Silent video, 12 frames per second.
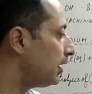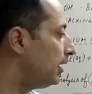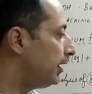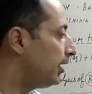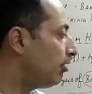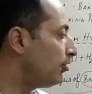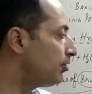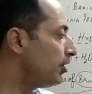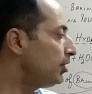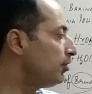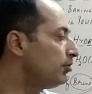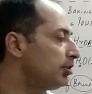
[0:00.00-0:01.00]
Then also it is
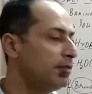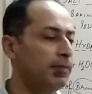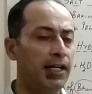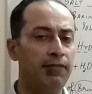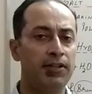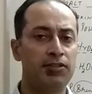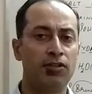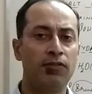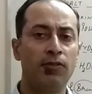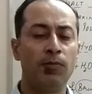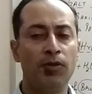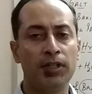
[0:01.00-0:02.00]
used in the manufacture of
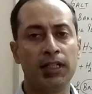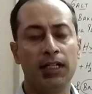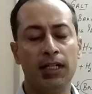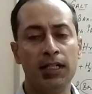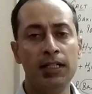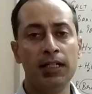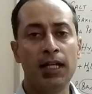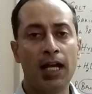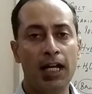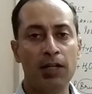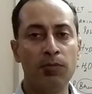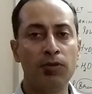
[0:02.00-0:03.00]
ammonia,
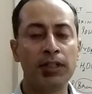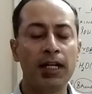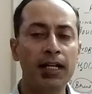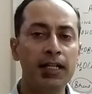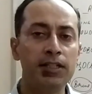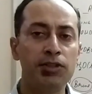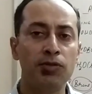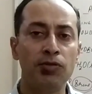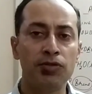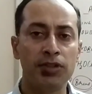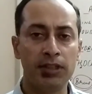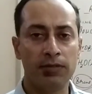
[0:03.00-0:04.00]
and ammonia is
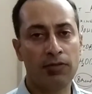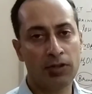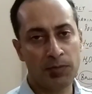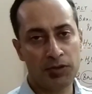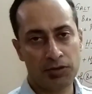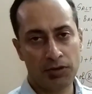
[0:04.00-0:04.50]
used in the formation